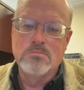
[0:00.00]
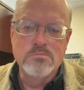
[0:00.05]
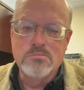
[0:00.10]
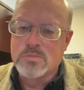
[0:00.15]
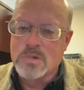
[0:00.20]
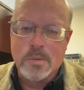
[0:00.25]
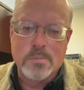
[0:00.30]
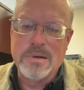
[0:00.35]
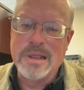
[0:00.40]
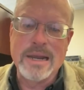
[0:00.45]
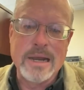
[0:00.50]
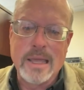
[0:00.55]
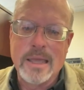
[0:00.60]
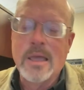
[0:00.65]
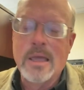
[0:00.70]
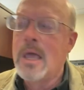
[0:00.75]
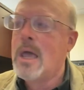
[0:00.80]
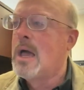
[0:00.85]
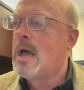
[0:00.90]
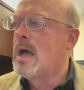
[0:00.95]
completely.
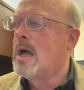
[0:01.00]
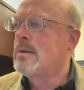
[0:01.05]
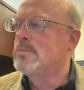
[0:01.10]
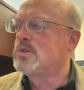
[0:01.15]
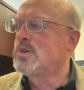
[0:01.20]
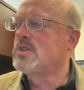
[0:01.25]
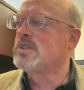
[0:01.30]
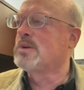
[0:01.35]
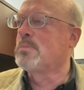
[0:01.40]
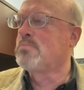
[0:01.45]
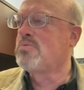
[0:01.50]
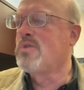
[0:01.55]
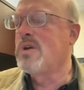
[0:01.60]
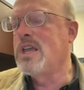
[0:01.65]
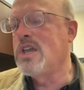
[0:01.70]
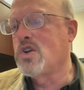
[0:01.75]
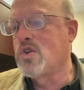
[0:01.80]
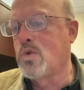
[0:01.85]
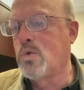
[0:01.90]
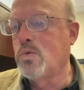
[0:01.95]
So it's a pretty
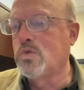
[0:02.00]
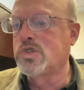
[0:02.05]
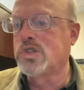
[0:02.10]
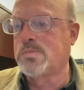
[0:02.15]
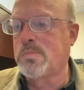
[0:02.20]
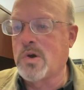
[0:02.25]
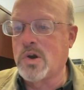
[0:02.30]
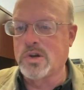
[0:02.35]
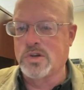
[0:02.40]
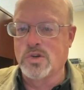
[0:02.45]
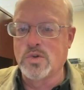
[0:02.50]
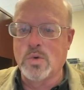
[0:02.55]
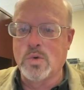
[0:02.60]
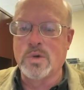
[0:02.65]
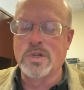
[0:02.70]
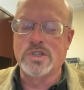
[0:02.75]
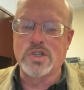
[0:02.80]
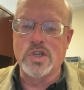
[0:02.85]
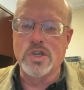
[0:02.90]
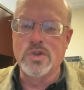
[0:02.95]
cool, smart tool.
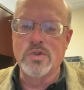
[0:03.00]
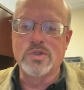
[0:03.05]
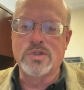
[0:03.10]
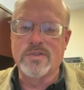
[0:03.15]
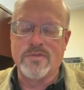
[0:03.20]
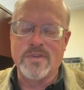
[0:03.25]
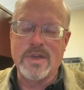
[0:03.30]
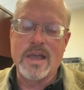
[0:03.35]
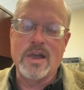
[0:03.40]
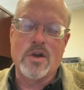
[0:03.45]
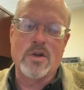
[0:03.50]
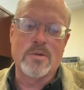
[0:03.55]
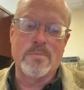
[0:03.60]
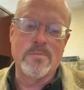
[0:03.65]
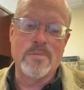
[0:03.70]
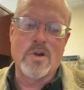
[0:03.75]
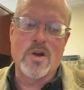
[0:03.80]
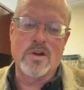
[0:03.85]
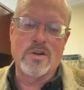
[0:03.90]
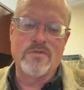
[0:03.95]
It's a use of
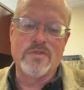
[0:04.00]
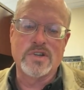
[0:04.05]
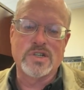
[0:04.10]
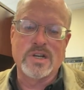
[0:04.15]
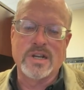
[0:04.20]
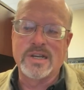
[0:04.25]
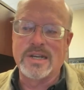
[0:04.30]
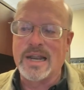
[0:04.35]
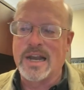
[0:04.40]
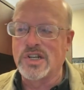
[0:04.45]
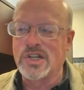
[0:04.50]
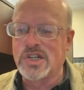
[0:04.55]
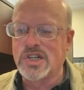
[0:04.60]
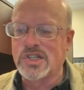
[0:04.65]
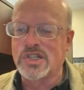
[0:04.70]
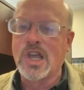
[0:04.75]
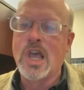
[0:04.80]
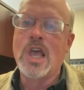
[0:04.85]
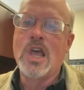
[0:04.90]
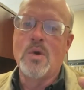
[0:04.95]
artificial
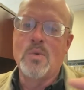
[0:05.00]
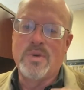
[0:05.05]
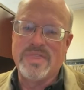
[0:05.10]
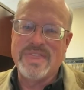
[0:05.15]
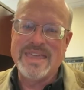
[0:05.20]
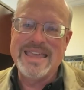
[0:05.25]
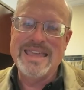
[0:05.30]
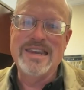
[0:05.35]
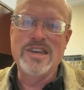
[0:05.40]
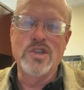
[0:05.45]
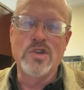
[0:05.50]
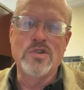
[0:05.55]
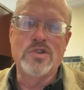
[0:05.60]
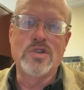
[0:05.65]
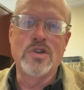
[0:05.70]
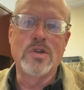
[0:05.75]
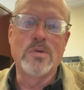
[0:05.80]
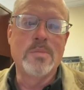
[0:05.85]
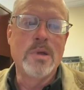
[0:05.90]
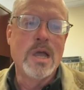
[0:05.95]
intelligence within
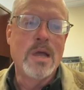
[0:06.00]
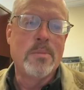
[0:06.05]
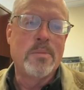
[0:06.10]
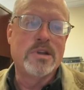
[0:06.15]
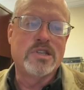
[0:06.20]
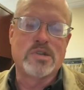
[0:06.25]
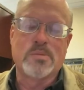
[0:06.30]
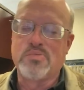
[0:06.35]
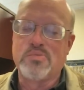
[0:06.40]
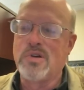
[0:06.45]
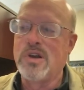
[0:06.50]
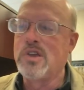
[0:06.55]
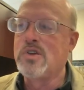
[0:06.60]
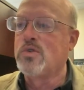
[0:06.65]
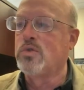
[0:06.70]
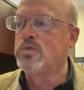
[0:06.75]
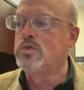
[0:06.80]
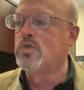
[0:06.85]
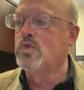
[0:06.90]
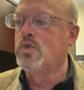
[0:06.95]
YouTube, but it's a pretty
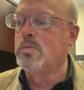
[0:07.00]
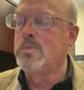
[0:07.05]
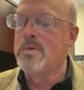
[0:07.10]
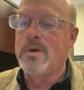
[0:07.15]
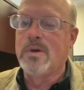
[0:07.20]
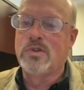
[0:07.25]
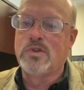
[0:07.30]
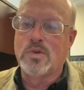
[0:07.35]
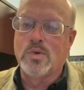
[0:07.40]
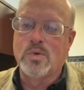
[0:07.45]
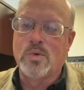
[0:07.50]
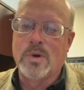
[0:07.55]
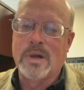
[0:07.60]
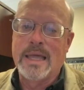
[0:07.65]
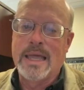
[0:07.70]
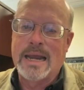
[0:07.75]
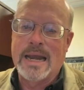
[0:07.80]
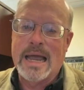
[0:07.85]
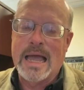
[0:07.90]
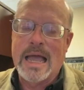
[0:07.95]
cool tool,
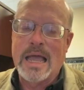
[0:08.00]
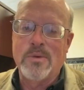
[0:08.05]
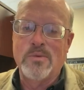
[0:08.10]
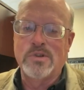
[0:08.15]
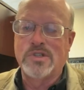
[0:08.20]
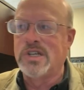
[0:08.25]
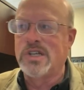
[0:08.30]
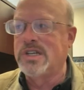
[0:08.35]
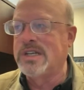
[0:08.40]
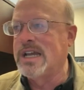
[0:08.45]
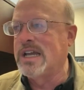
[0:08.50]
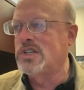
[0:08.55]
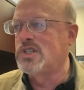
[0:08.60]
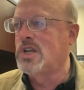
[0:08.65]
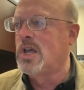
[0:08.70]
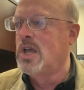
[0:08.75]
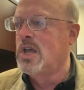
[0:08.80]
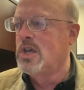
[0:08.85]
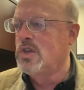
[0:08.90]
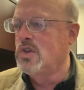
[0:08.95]
and I would suggest
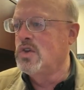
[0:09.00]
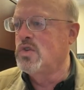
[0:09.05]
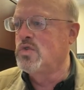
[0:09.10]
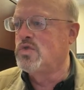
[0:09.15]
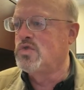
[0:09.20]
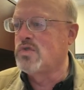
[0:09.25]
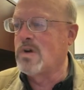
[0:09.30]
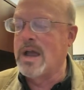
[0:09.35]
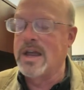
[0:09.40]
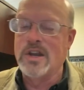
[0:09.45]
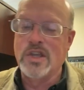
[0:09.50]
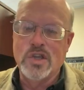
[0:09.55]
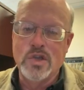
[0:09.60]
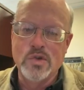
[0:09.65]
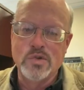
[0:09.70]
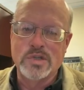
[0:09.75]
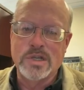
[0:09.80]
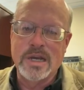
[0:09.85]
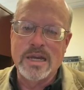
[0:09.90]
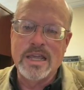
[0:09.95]
you try to
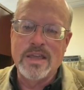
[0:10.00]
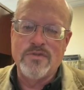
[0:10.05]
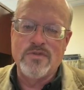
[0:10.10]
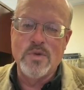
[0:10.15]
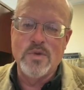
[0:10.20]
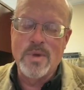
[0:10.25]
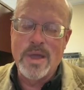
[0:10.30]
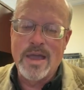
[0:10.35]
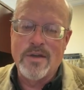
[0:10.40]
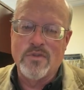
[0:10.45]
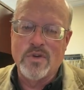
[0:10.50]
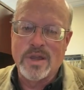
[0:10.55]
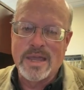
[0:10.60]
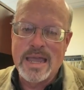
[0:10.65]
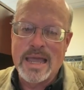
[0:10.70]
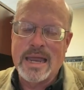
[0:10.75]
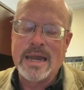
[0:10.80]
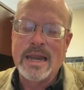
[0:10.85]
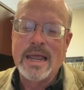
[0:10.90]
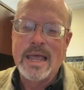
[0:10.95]
use it if you ever
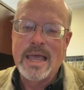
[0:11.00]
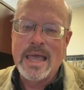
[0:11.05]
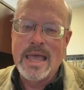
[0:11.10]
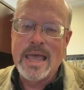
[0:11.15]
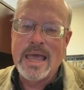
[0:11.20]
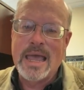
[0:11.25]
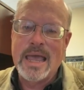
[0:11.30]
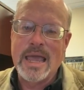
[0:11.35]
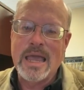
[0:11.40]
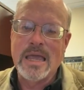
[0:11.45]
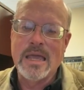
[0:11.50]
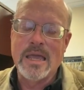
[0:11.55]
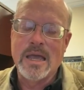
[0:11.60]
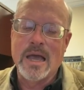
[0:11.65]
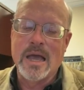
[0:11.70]
get a